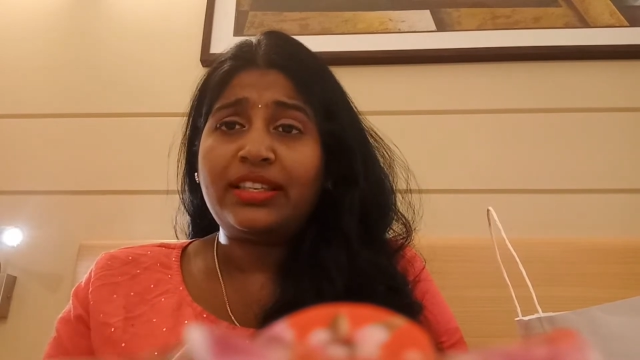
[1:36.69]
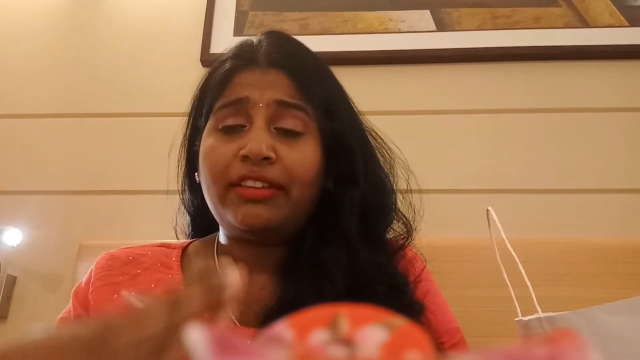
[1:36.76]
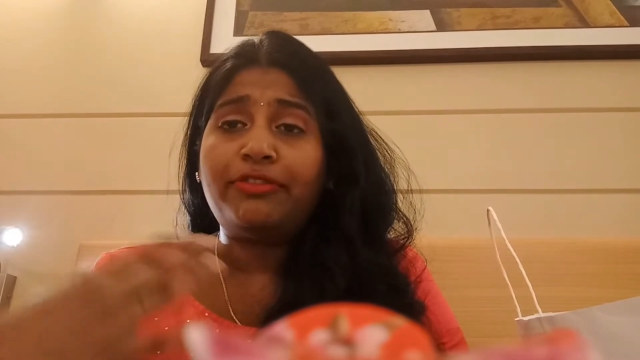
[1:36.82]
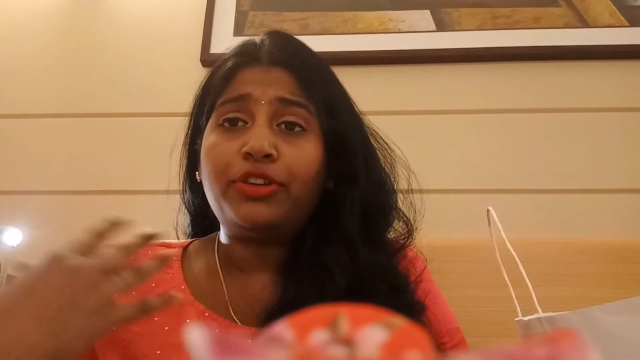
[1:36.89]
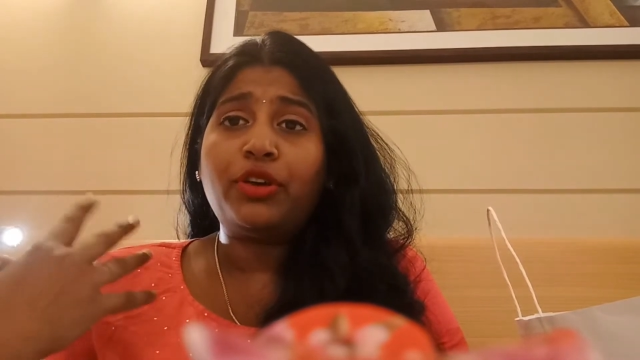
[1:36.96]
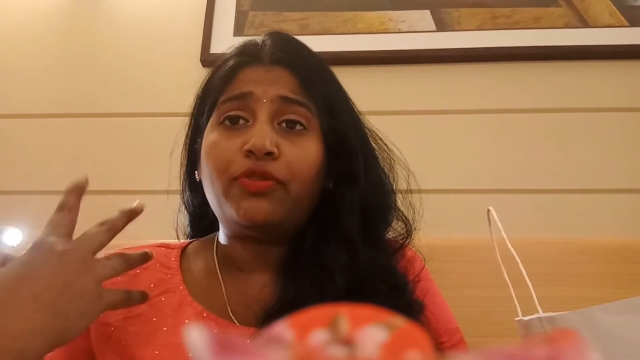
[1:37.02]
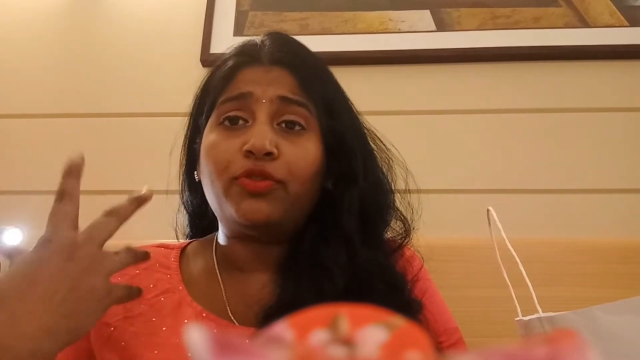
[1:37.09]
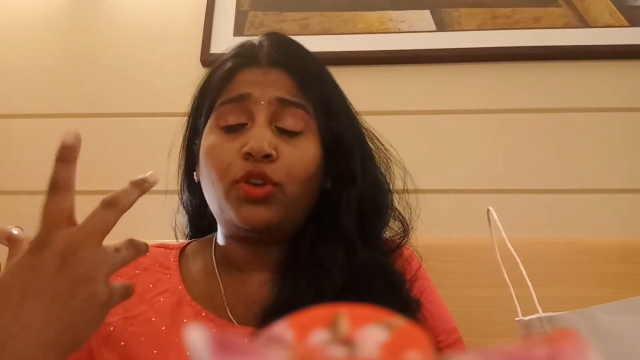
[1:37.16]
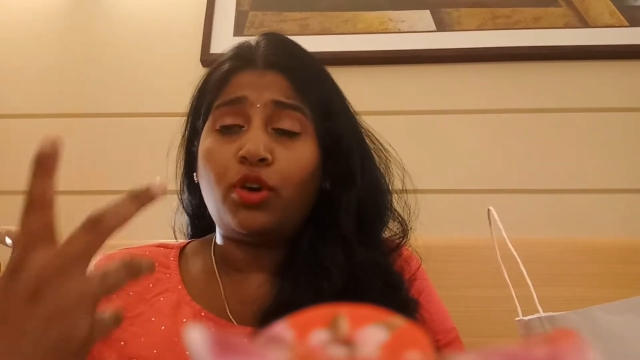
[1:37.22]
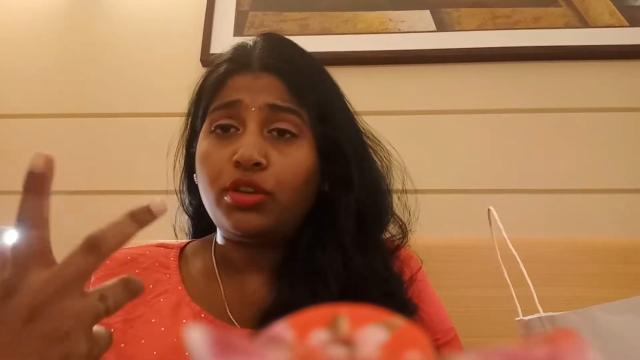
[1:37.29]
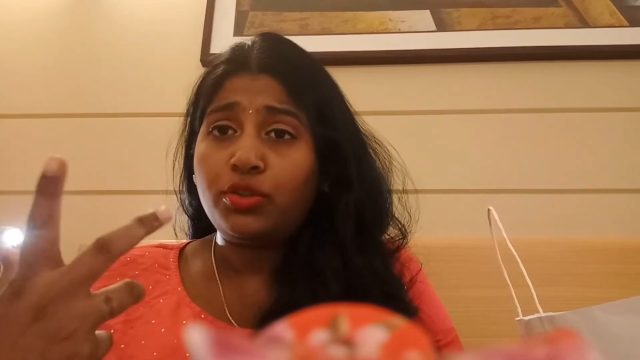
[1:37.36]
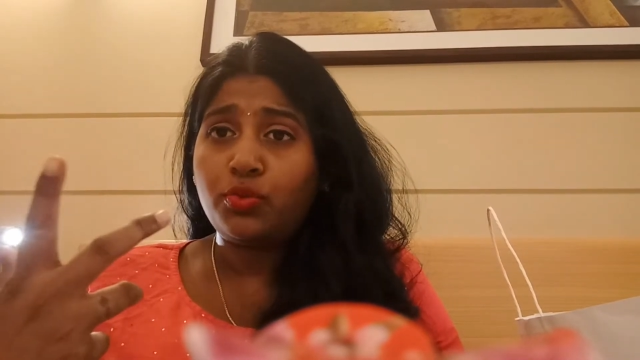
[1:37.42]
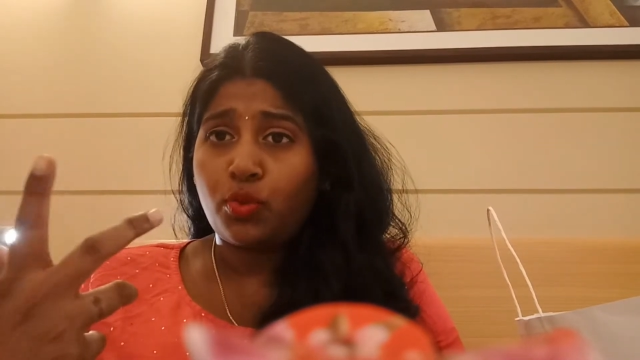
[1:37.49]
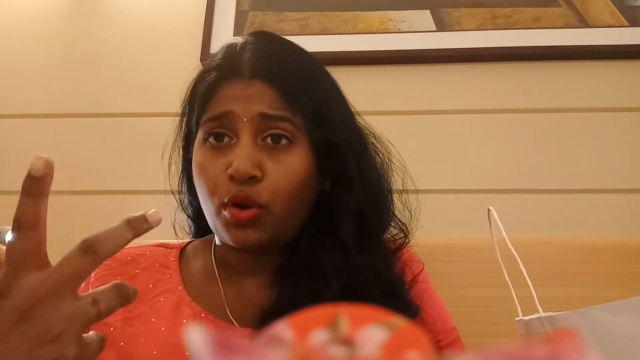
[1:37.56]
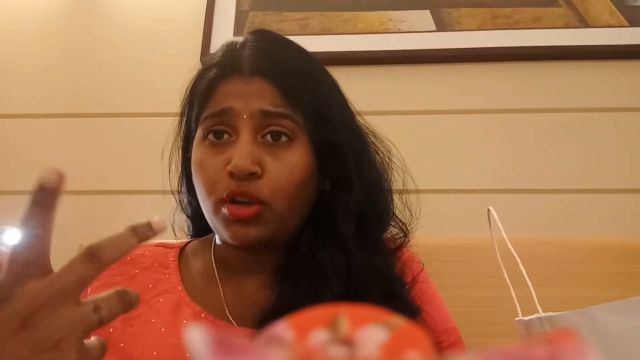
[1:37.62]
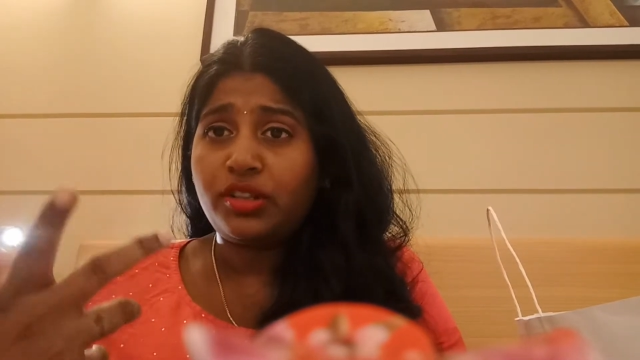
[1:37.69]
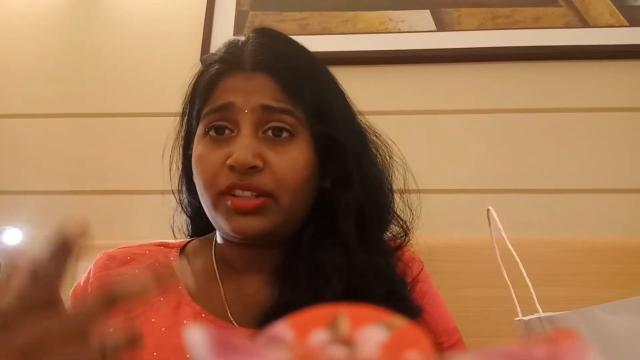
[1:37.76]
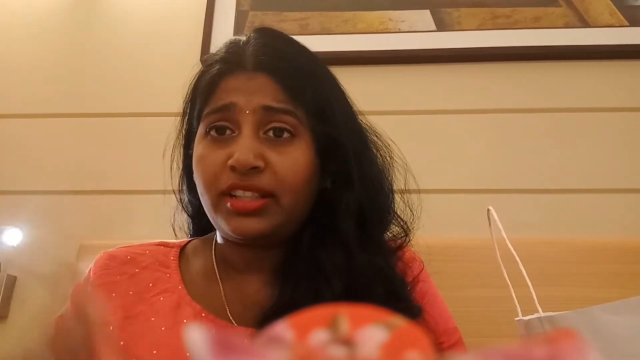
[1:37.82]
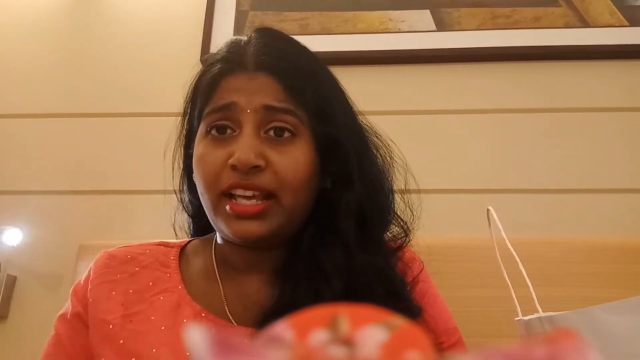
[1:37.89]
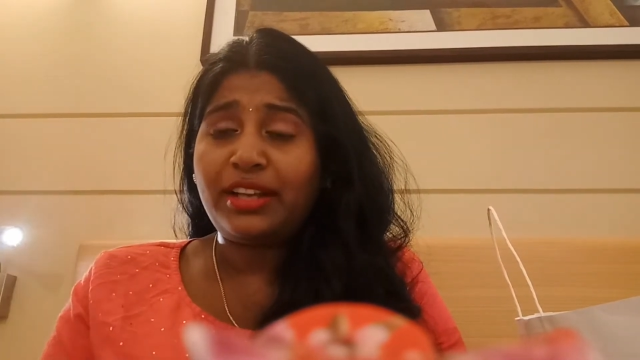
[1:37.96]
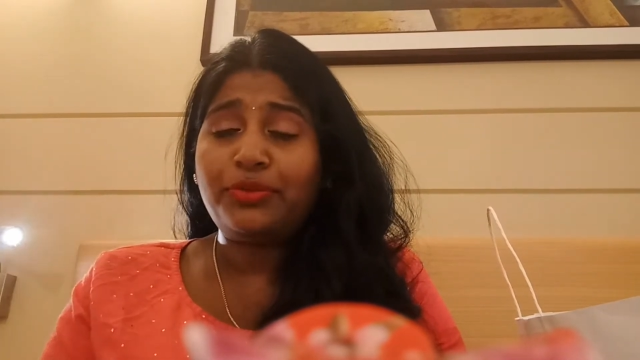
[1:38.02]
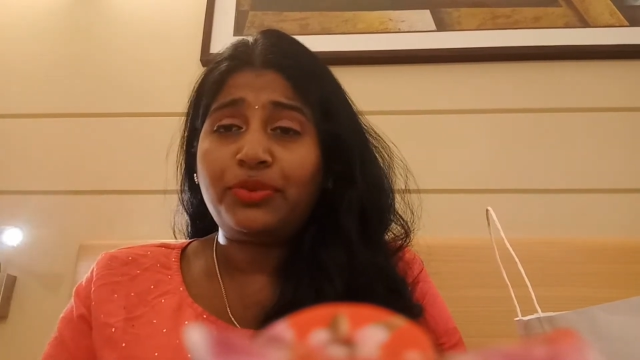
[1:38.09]
If you have not
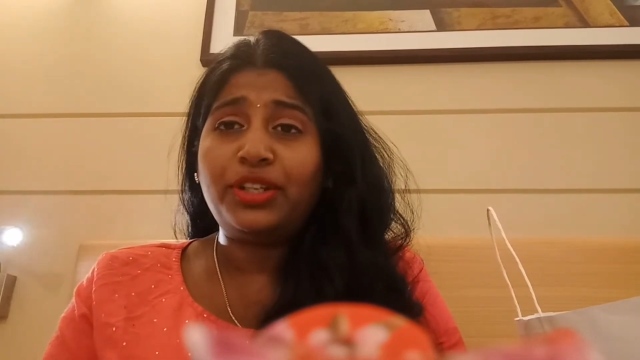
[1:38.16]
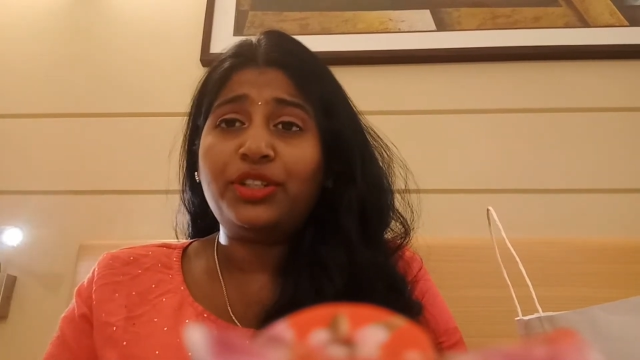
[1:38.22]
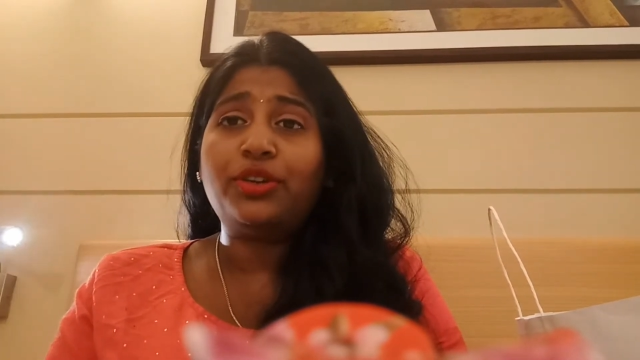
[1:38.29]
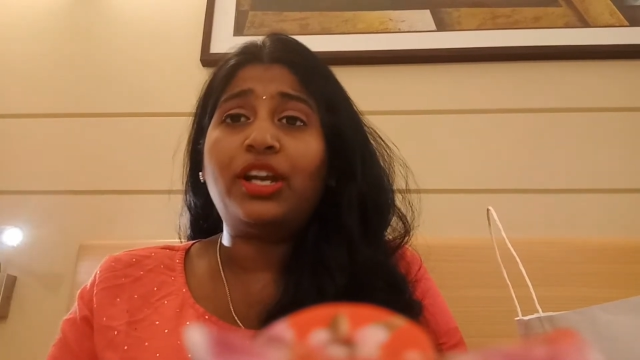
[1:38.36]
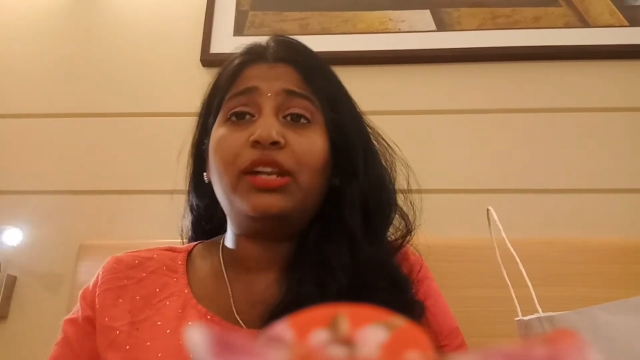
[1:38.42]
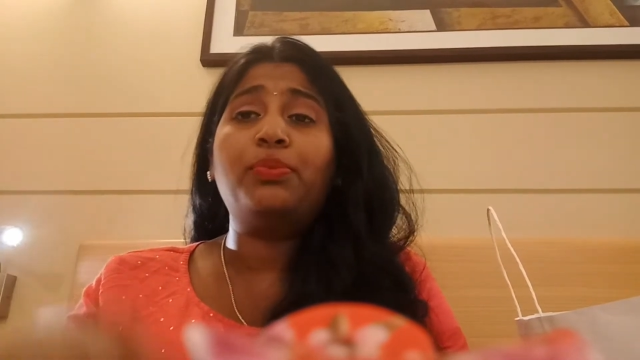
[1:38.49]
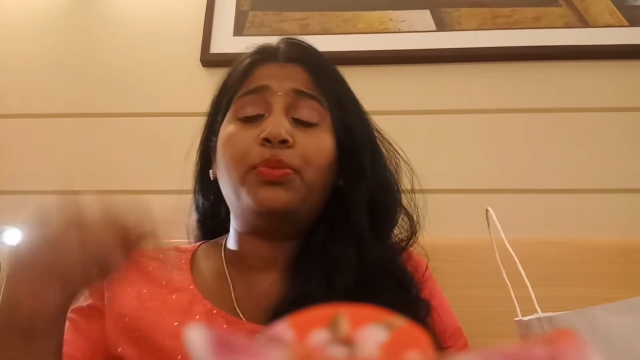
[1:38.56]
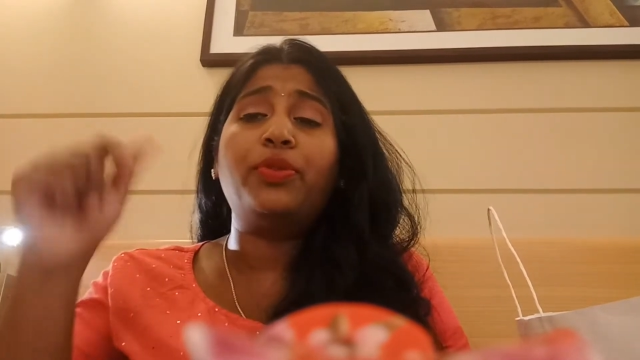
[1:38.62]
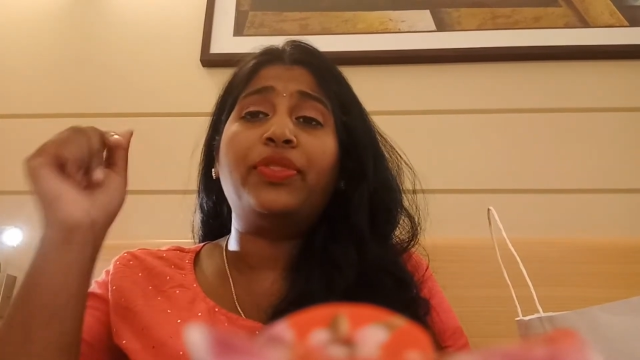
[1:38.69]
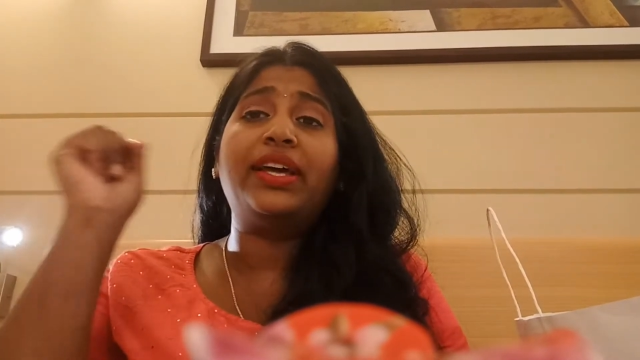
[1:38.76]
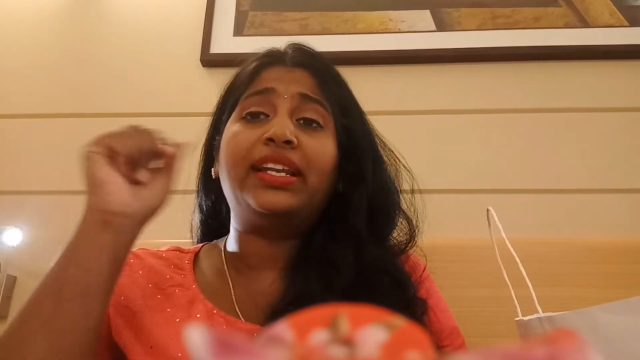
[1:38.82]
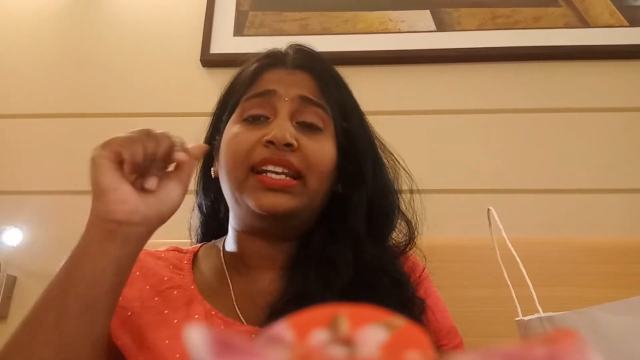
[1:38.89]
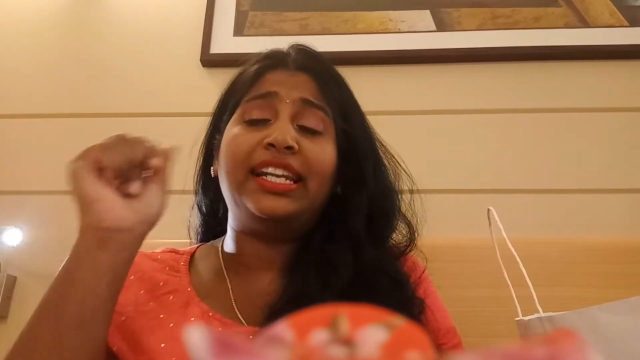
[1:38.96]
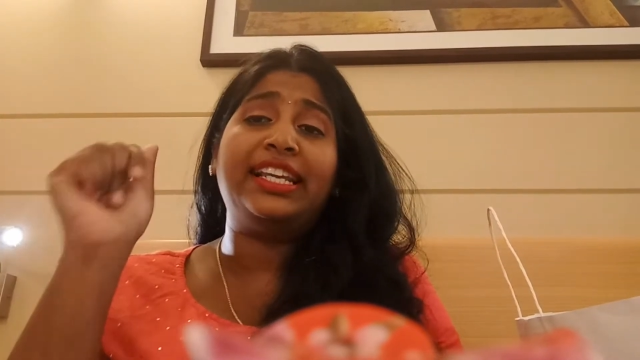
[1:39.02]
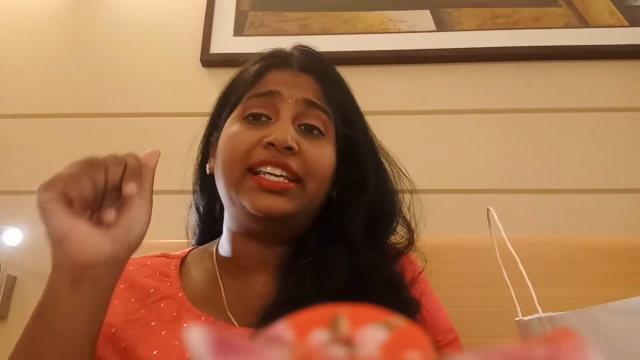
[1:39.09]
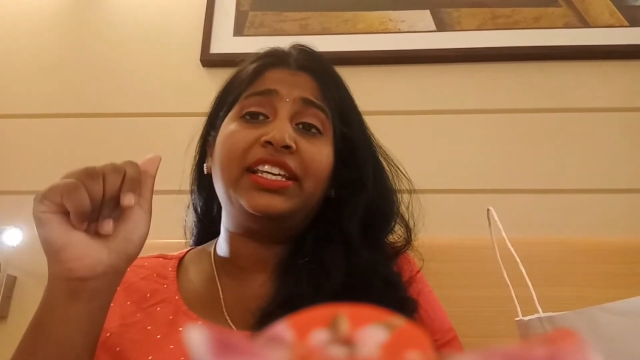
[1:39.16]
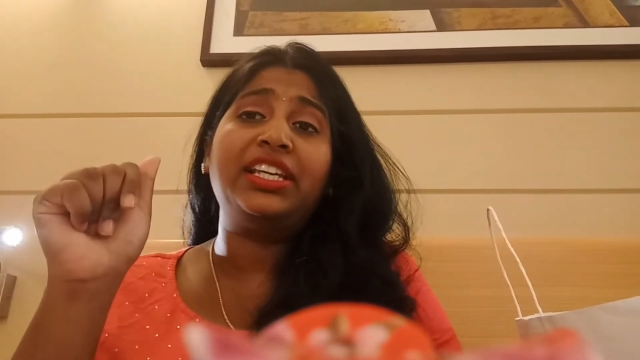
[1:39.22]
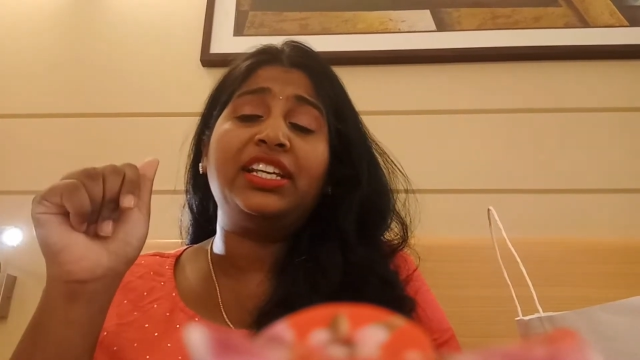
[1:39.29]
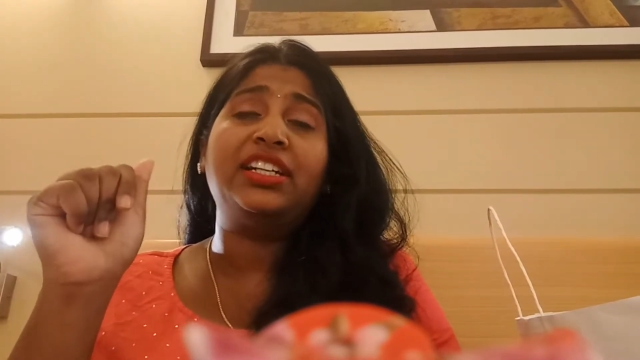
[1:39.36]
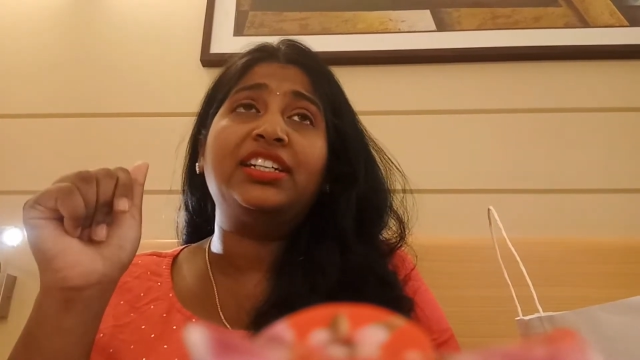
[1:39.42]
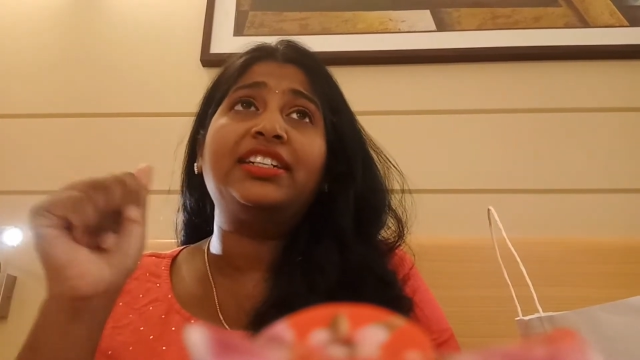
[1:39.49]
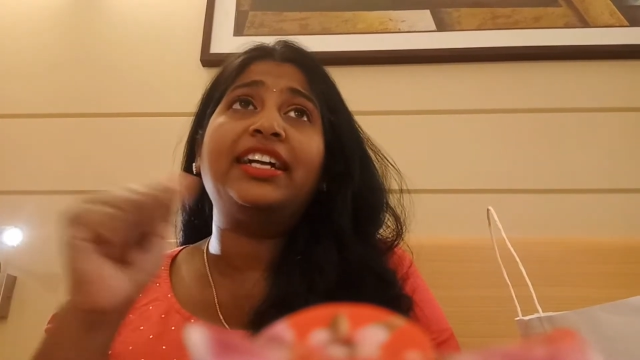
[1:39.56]
watched that video, I'll put that link
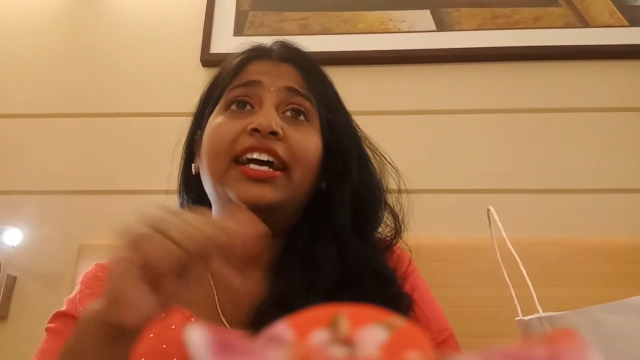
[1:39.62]
here,